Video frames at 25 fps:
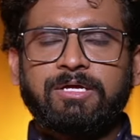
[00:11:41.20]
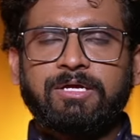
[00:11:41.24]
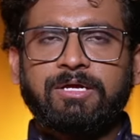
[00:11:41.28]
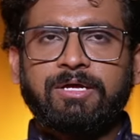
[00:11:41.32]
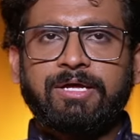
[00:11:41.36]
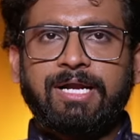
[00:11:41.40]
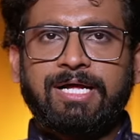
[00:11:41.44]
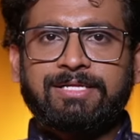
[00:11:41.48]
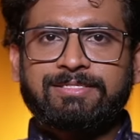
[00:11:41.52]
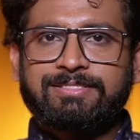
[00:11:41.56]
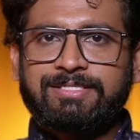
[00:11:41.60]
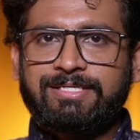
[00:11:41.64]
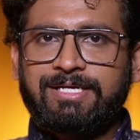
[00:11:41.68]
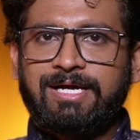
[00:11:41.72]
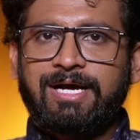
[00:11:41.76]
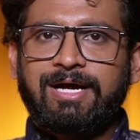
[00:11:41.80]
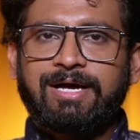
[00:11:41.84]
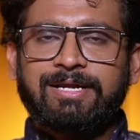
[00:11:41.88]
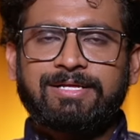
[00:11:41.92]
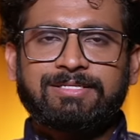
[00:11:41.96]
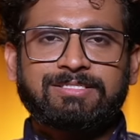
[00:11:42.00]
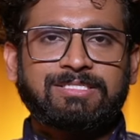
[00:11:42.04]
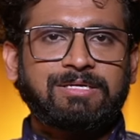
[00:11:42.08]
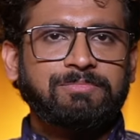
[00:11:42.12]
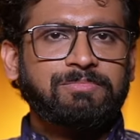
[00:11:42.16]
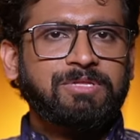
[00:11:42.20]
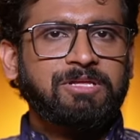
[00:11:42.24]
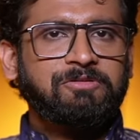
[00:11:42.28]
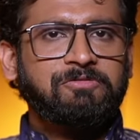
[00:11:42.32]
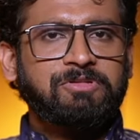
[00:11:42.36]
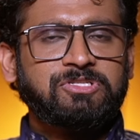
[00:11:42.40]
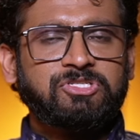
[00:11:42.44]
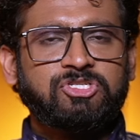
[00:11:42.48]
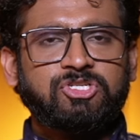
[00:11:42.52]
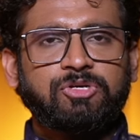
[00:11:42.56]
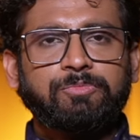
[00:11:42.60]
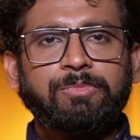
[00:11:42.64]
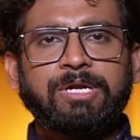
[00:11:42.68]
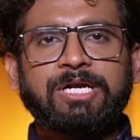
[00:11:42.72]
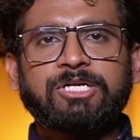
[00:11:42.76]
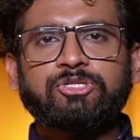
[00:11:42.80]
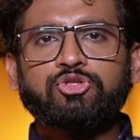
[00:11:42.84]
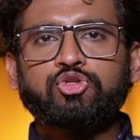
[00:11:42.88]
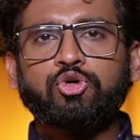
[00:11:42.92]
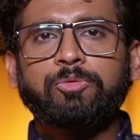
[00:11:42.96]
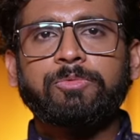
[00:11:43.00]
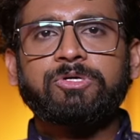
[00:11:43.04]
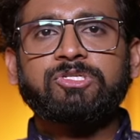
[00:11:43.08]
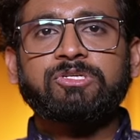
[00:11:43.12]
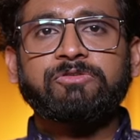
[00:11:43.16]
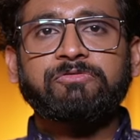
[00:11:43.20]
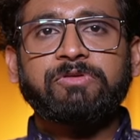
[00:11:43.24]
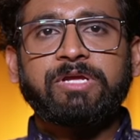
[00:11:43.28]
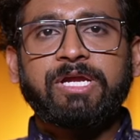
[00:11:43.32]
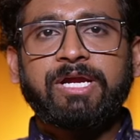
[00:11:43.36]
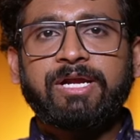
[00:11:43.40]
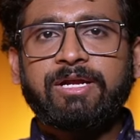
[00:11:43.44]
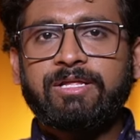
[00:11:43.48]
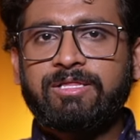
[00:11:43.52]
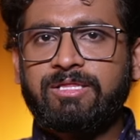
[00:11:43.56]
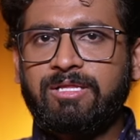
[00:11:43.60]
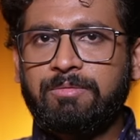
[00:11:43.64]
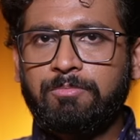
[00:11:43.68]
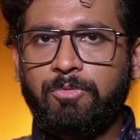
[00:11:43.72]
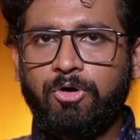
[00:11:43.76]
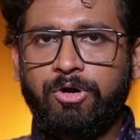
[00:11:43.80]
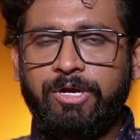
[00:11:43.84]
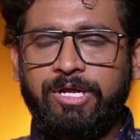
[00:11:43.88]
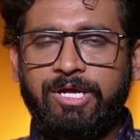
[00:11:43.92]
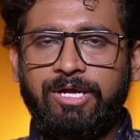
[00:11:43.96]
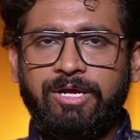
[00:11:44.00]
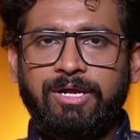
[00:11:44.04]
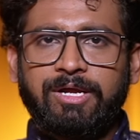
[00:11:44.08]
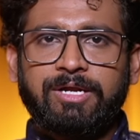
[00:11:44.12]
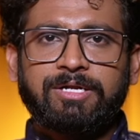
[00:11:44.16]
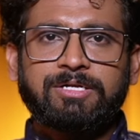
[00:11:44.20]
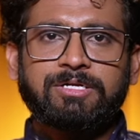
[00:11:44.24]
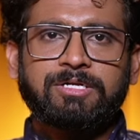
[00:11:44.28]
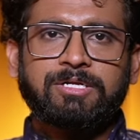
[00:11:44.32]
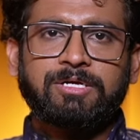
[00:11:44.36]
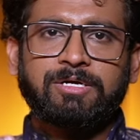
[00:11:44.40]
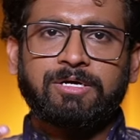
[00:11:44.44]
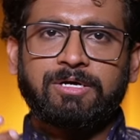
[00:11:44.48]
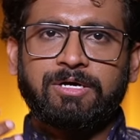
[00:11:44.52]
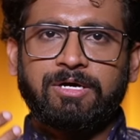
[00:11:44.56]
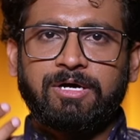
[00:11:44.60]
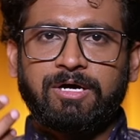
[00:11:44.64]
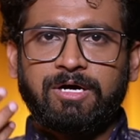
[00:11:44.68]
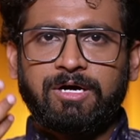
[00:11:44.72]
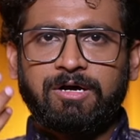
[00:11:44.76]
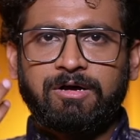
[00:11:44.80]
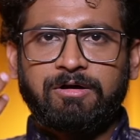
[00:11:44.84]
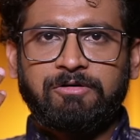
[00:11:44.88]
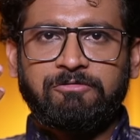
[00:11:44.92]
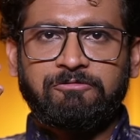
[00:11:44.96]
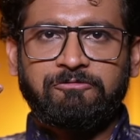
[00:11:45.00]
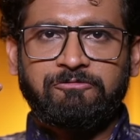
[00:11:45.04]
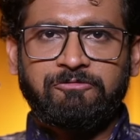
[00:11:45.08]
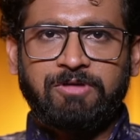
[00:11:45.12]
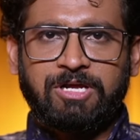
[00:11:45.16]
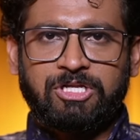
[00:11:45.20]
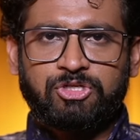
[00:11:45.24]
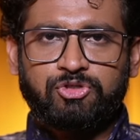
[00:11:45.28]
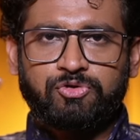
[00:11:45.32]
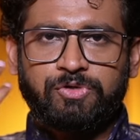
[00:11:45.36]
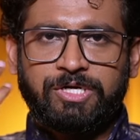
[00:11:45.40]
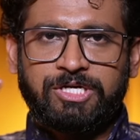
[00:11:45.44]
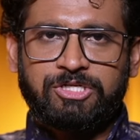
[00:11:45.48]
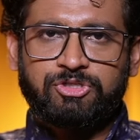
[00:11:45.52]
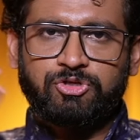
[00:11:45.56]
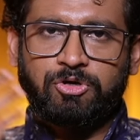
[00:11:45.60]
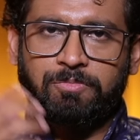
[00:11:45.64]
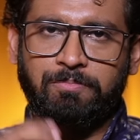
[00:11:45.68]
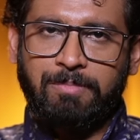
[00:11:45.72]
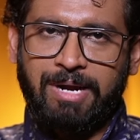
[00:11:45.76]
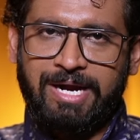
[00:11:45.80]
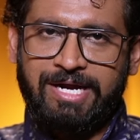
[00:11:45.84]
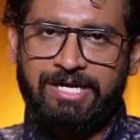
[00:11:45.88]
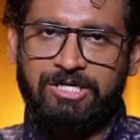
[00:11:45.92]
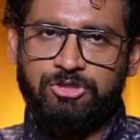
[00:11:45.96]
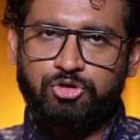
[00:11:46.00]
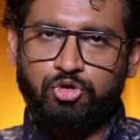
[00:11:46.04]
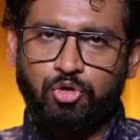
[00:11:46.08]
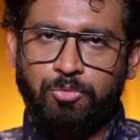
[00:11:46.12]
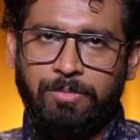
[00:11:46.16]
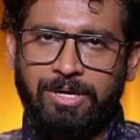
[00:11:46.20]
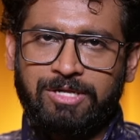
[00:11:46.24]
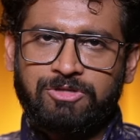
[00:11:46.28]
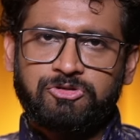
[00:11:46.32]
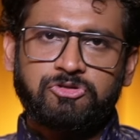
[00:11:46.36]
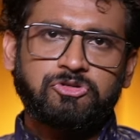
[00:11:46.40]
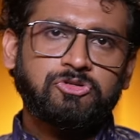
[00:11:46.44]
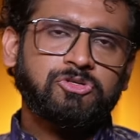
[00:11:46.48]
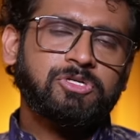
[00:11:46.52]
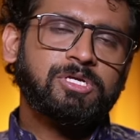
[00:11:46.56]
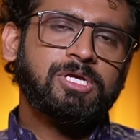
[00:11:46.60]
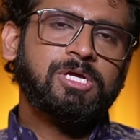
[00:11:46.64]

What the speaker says: Rajasic Aahar is something which stimulates so much of heat in the body, it fluctuates your mind so much.